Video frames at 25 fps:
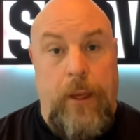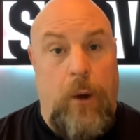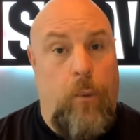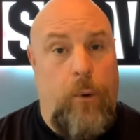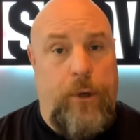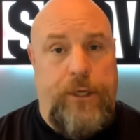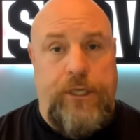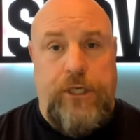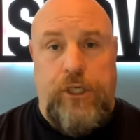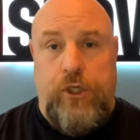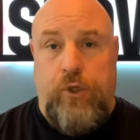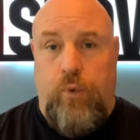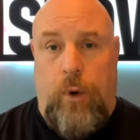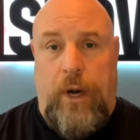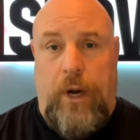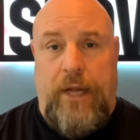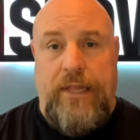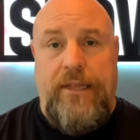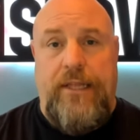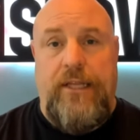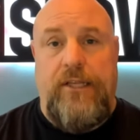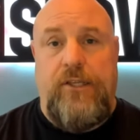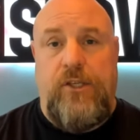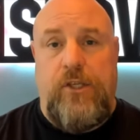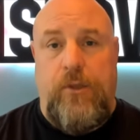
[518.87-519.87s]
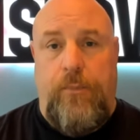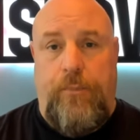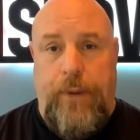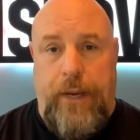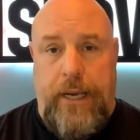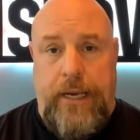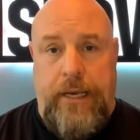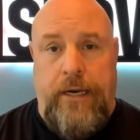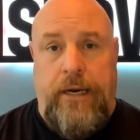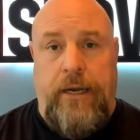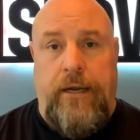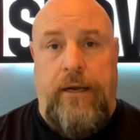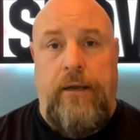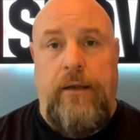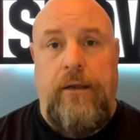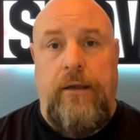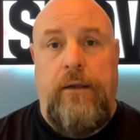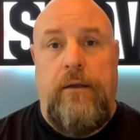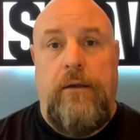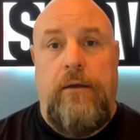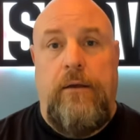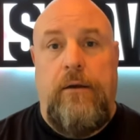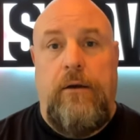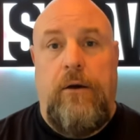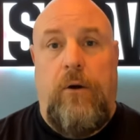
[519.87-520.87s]
which is what the subpoena
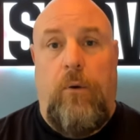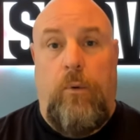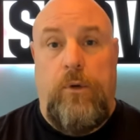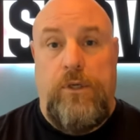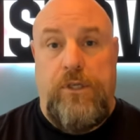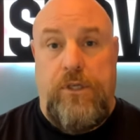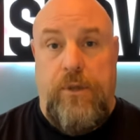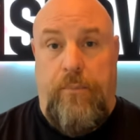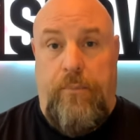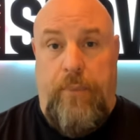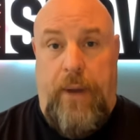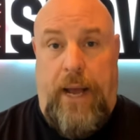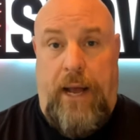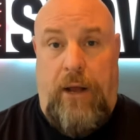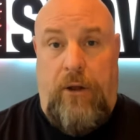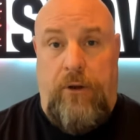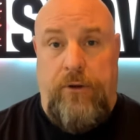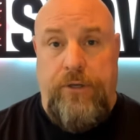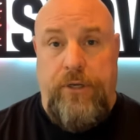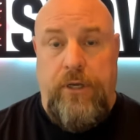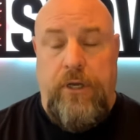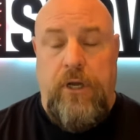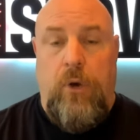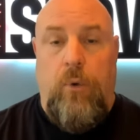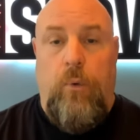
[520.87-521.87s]
was about,